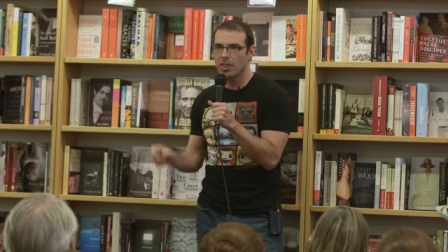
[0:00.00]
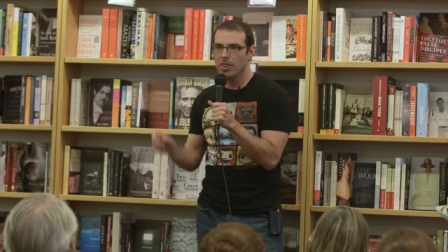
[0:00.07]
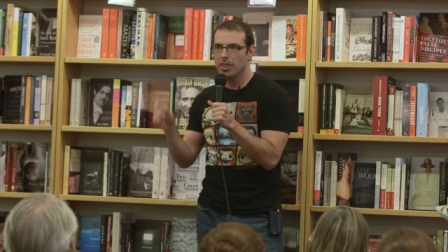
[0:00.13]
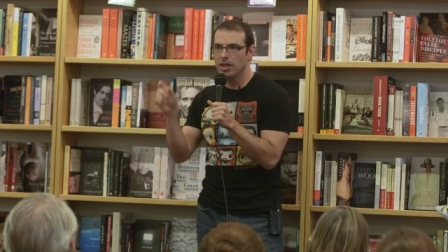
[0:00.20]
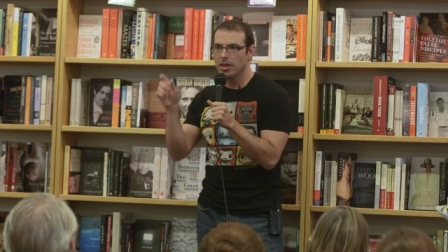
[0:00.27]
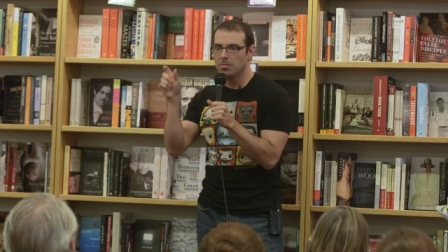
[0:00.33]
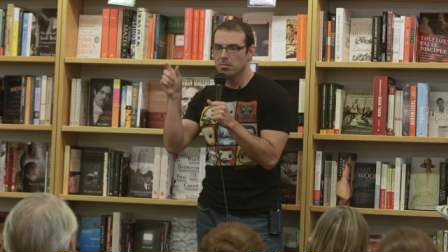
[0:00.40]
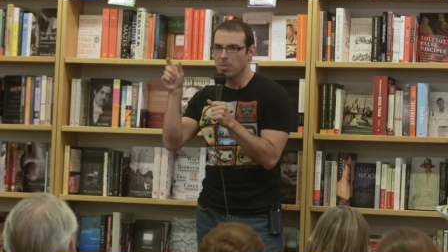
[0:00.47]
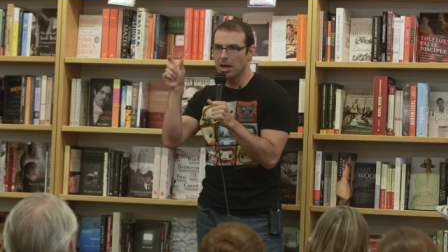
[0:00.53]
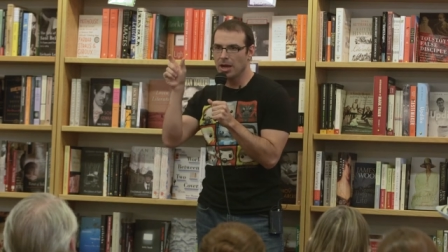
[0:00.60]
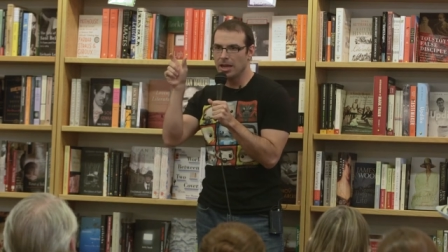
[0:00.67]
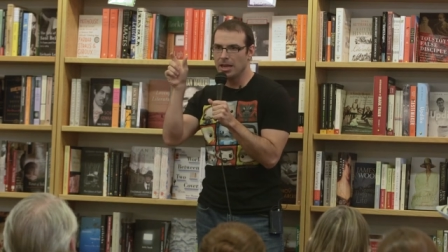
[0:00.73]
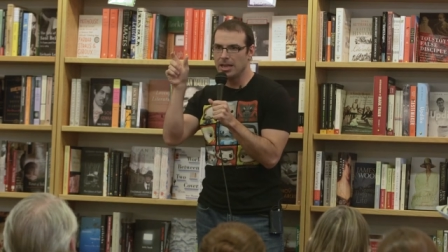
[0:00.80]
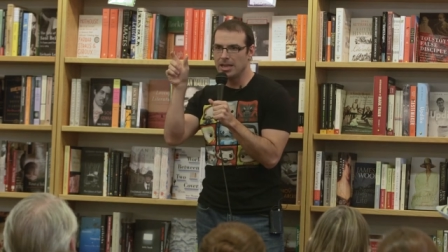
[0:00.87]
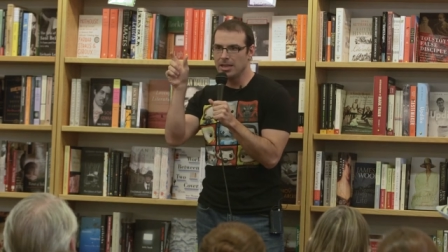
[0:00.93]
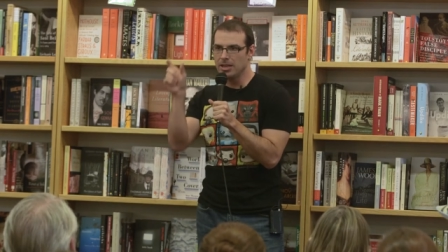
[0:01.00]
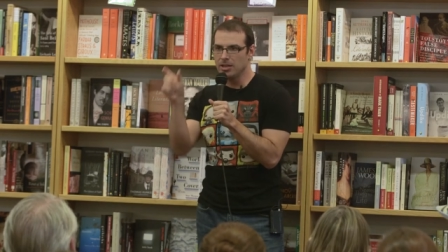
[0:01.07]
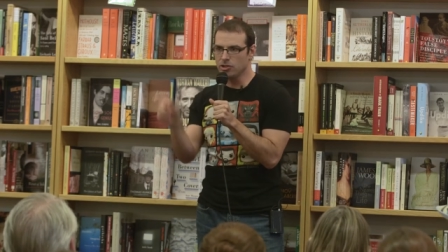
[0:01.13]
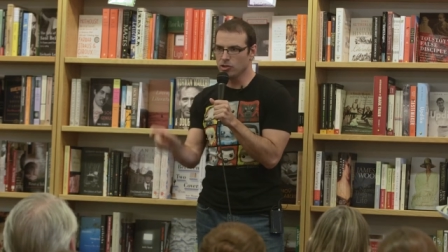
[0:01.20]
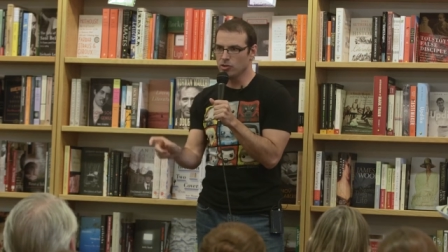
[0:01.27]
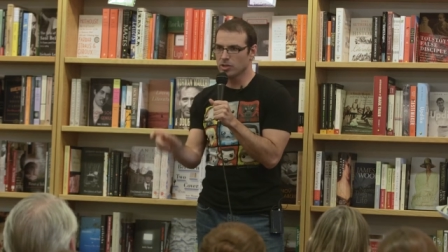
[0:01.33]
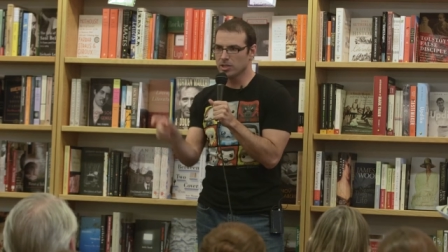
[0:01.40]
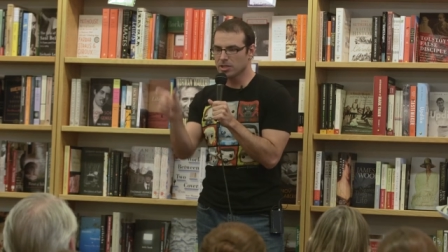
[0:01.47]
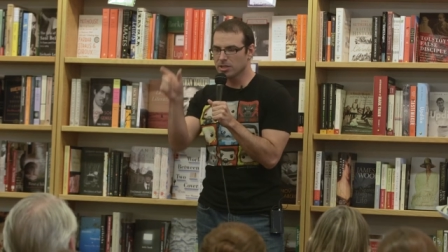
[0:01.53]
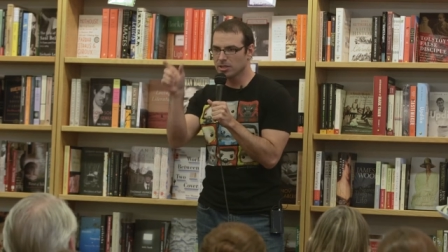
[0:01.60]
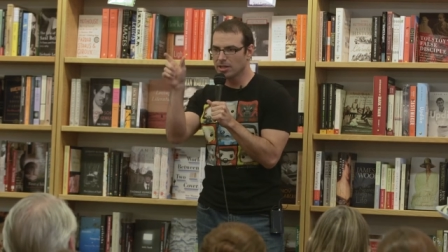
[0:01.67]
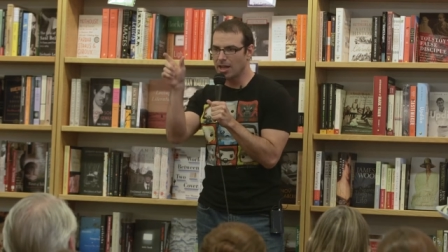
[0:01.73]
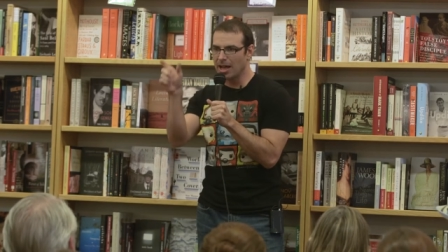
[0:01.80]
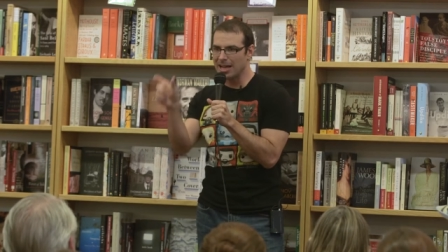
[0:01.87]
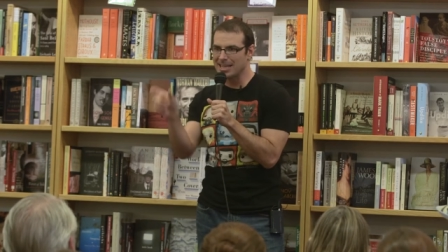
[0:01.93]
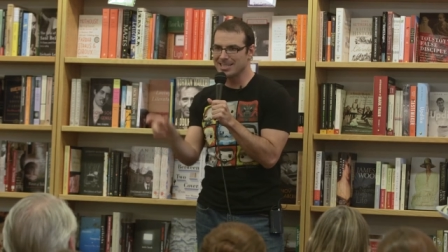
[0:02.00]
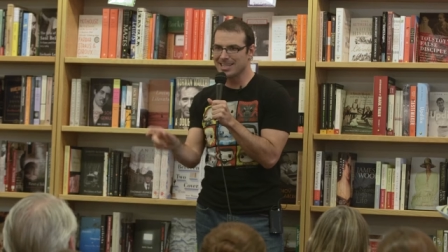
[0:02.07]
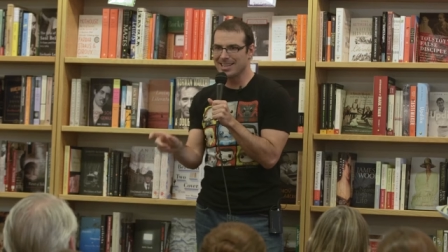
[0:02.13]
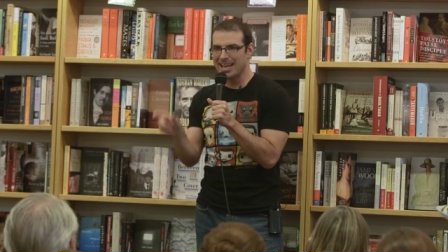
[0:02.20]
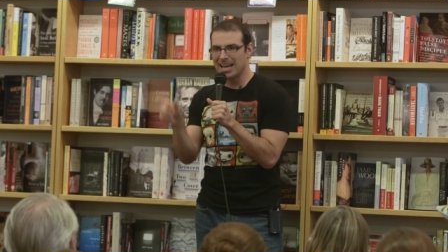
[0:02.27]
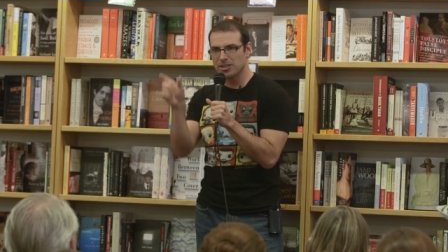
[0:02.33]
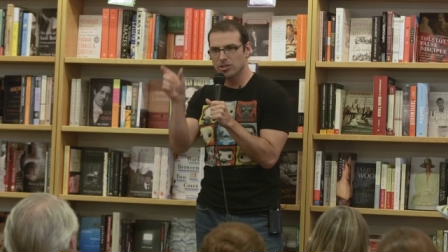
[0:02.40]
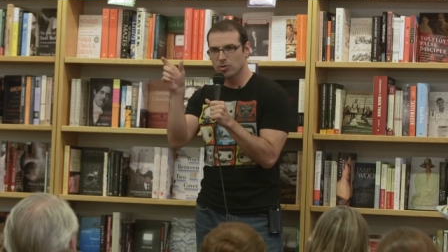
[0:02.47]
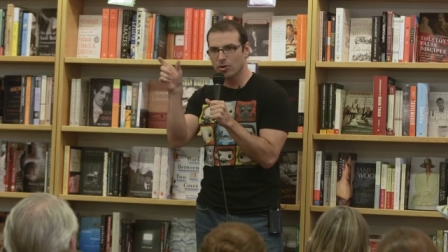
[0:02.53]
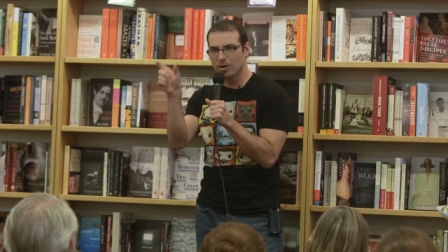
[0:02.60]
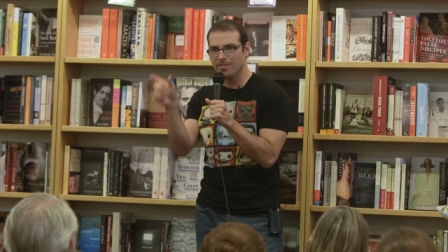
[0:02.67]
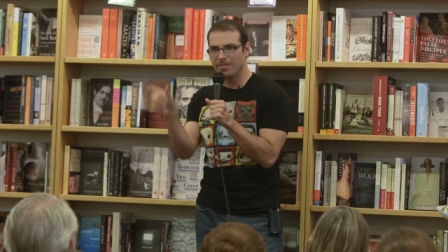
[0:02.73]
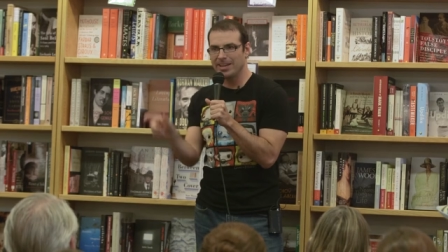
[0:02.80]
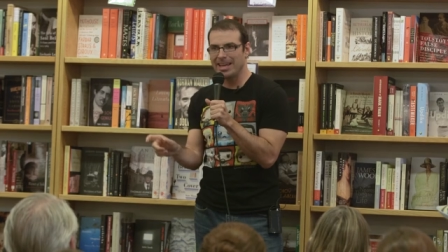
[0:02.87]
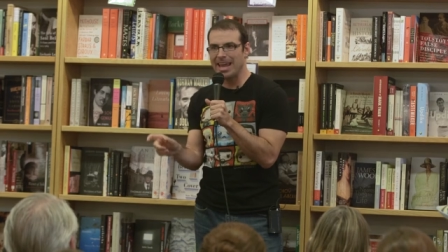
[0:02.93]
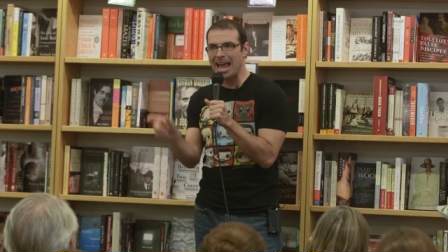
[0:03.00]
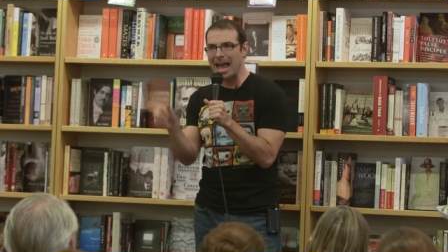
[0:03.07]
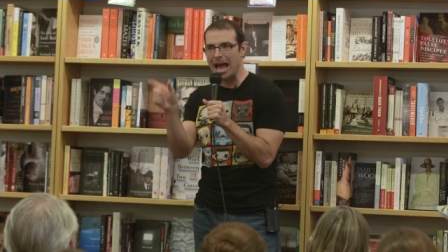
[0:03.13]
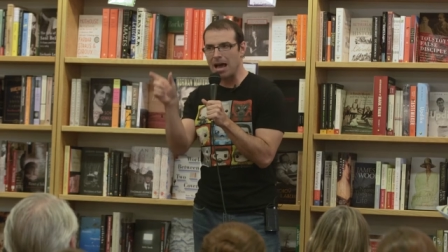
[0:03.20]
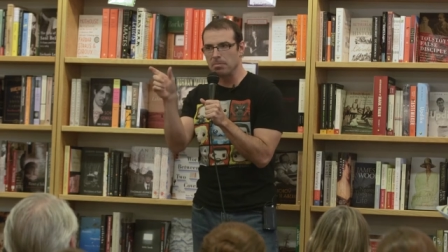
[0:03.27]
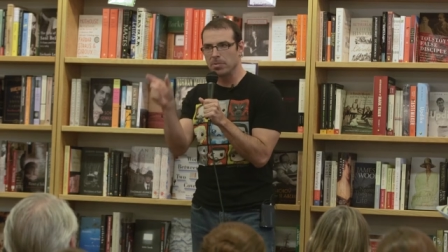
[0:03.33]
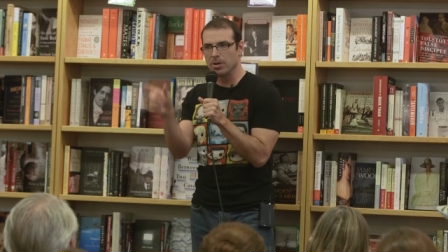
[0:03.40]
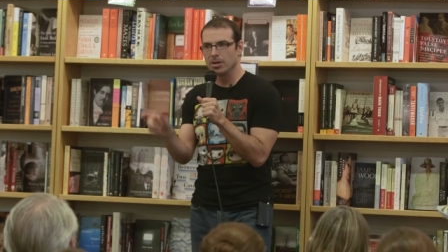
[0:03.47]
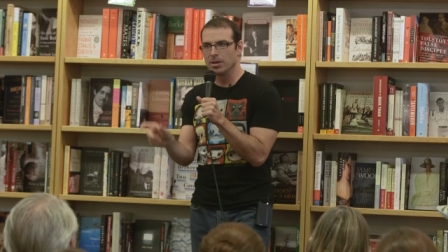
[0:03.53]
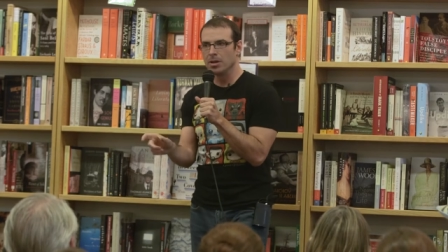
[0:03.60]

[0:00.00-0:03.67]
that my interest lies in that sort of gap